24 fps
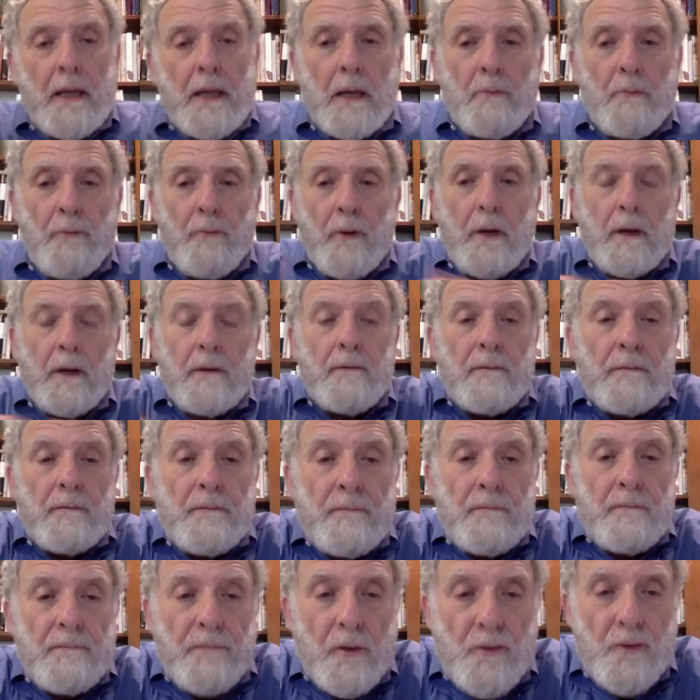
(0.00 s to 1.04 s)
up reading
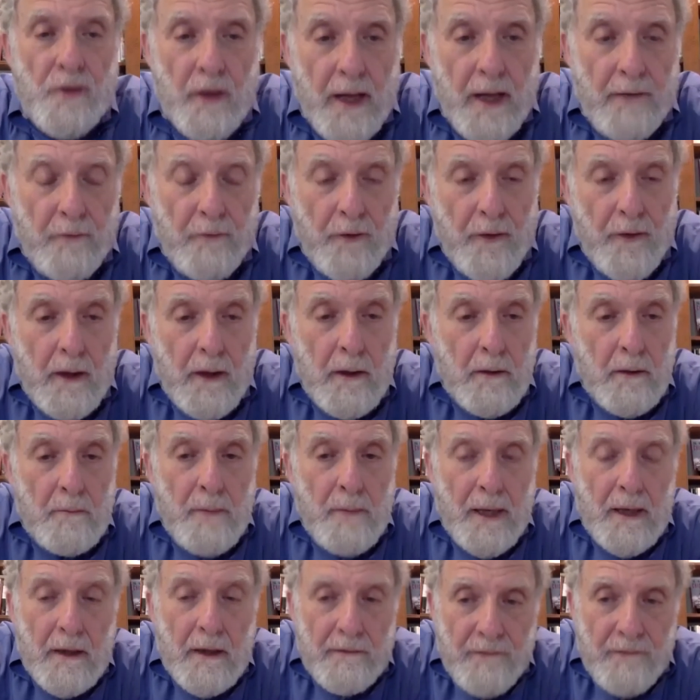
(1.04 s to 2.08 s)
virtually everything,
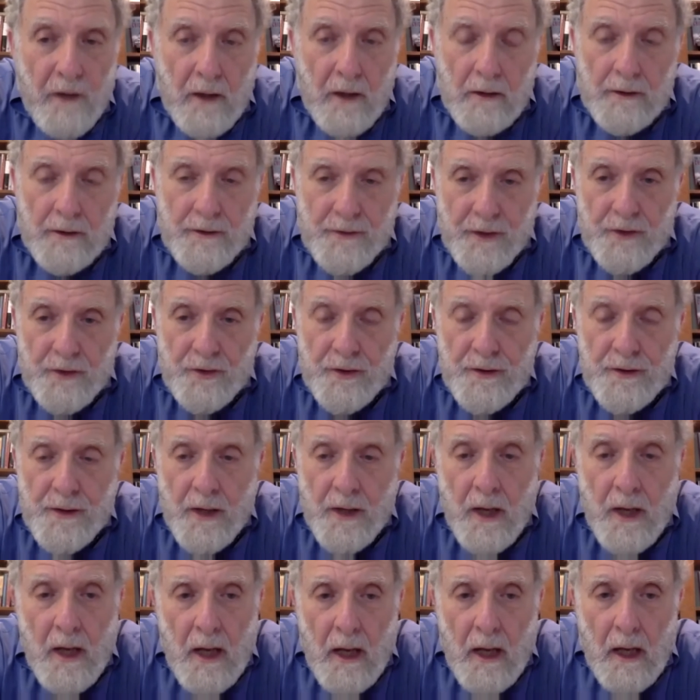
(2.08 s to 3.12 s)
making the final decisions.
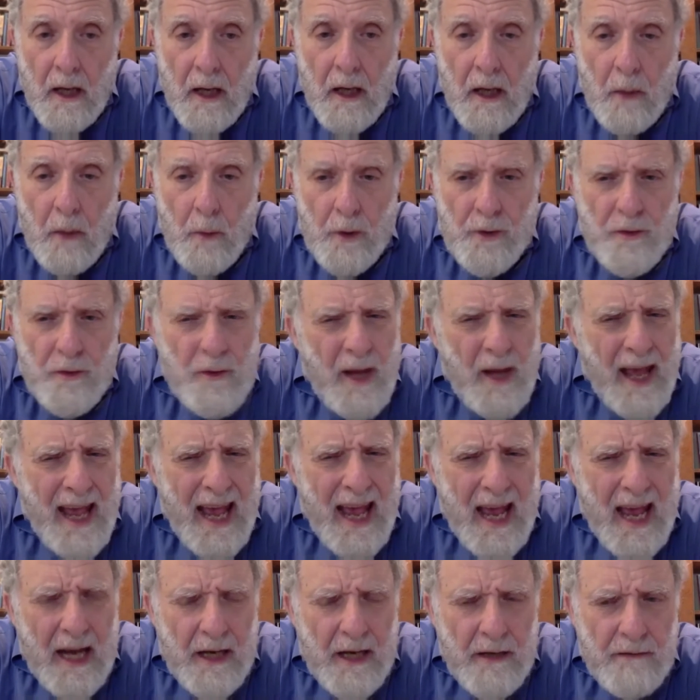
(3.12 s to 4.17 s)
Uh, we
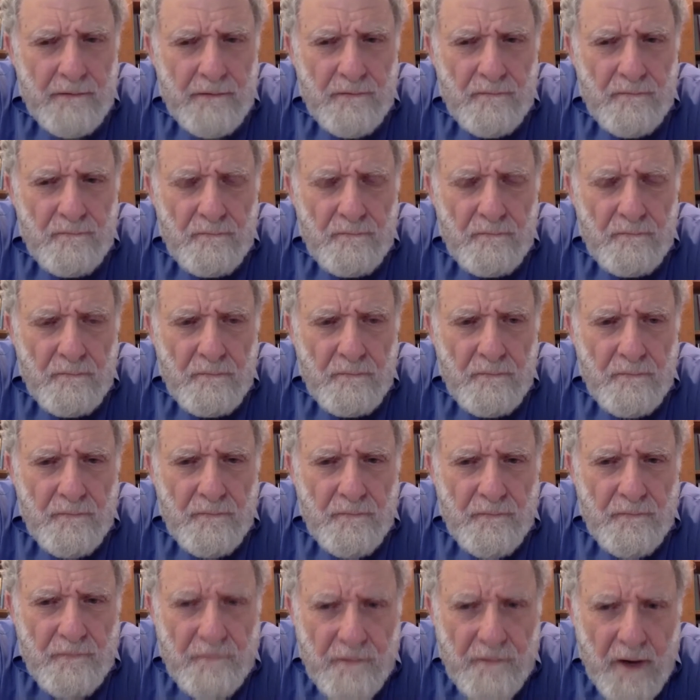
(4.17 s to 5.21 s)
added
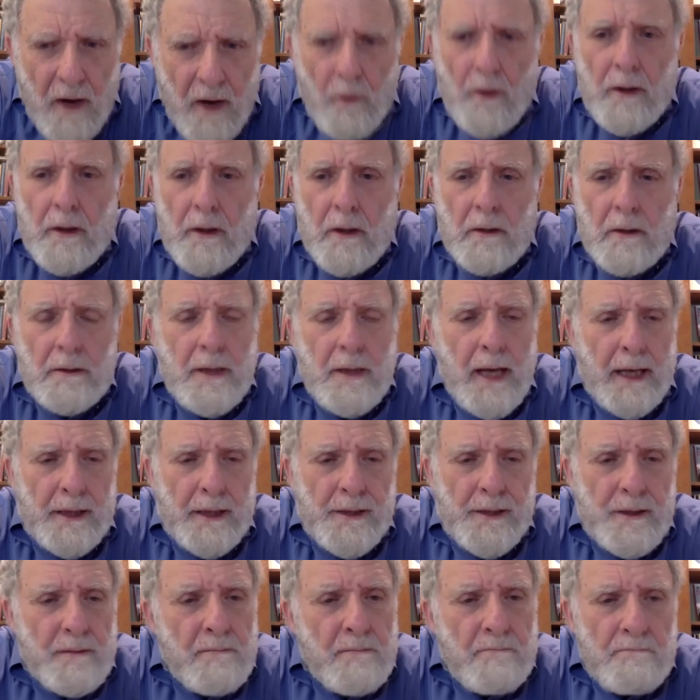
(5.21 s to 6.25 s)
very little
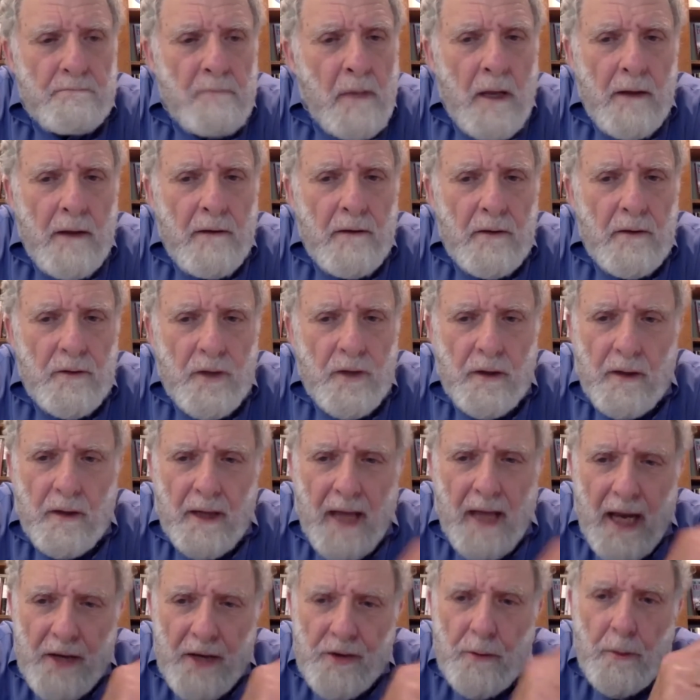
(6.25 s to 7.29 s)
text. Just
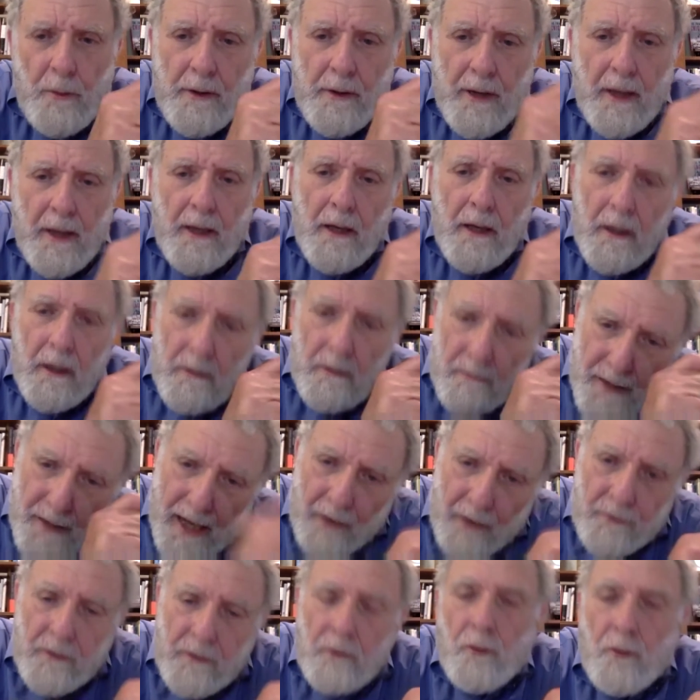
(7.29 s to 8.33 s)
occasionally we'd say now
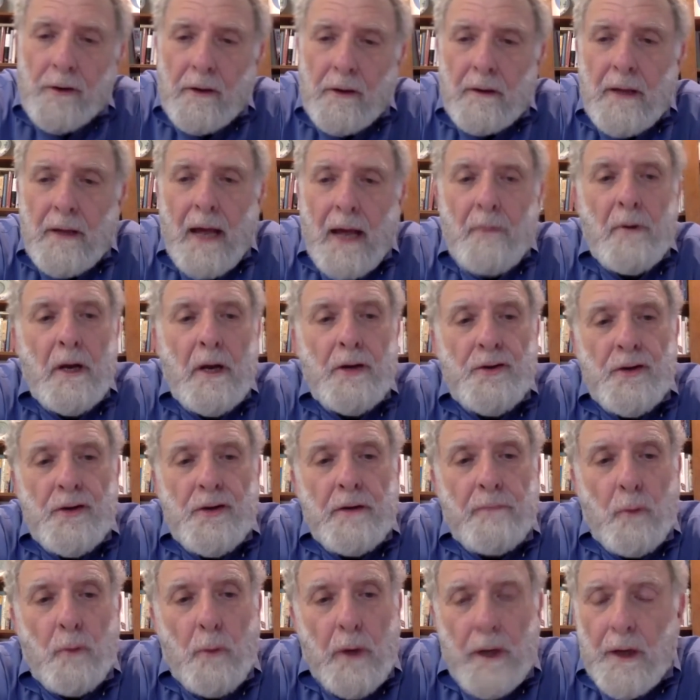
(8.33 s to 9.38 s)
cross examination of a
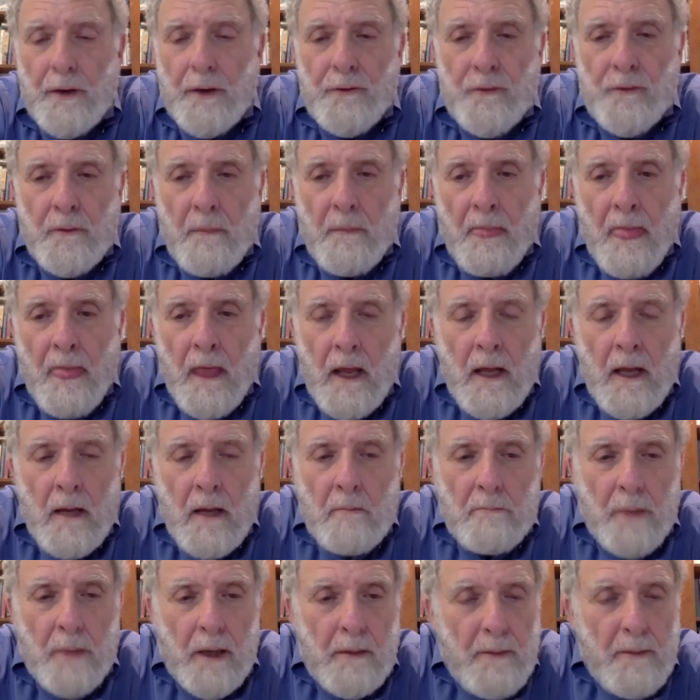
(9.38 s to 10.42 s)
witness,
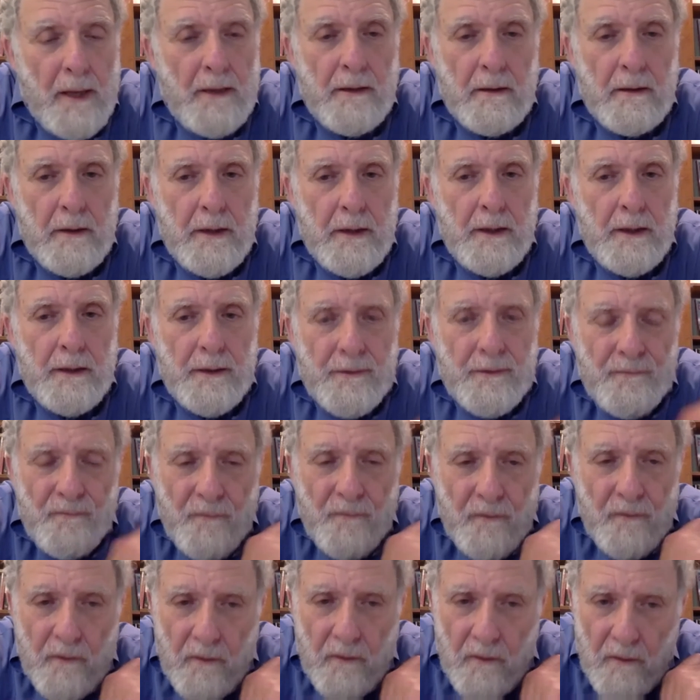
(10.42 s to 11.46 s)
but it's basically
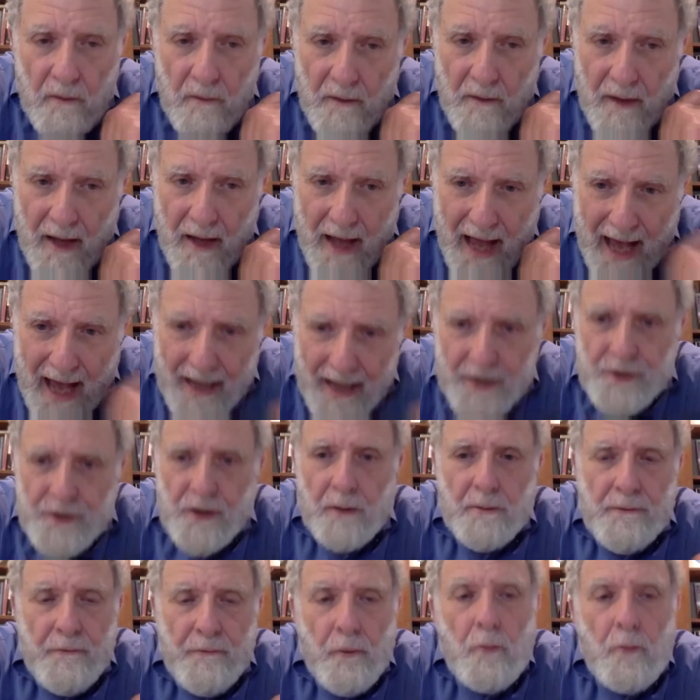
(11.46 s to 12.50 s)

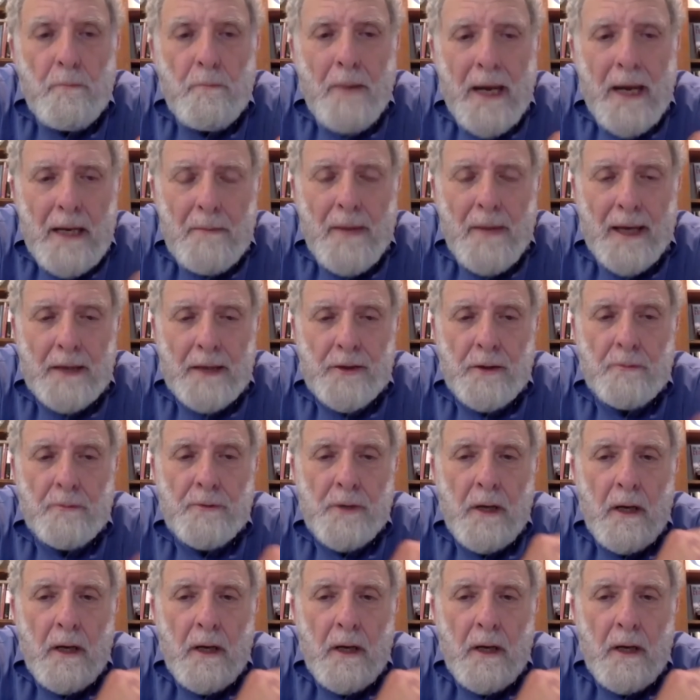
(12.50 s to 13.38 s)
excerpts, verbatim excerpts